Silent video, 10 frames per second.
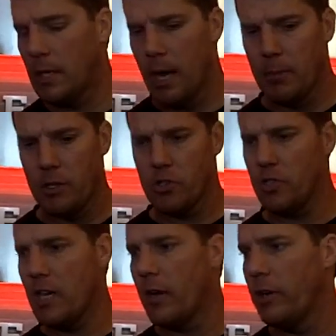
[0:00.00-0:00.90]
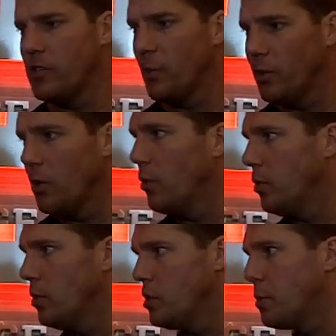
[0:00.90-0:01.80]
competition Saturdays that we
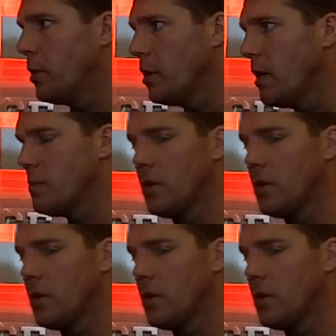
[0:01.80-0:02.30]
don't do in a spring game.